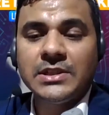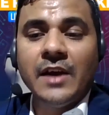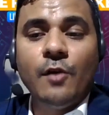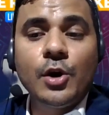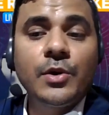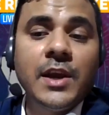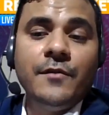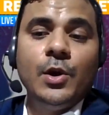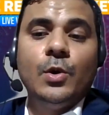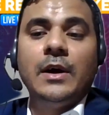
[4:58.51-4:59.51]
I want to give
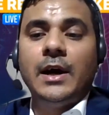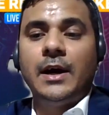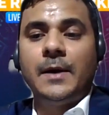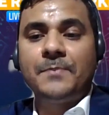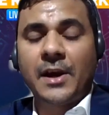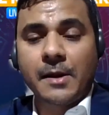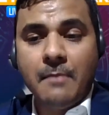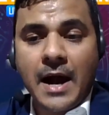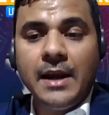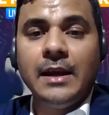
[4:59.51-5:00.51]
you a
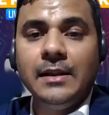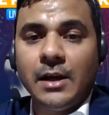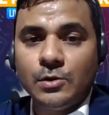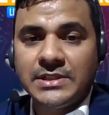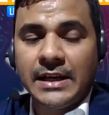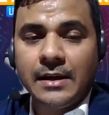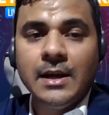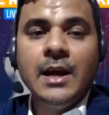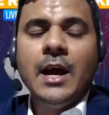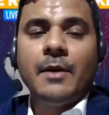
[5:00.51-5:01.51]
reminder in the outset
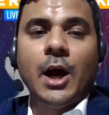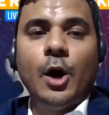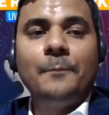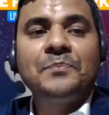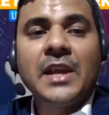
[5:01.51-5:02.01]
now.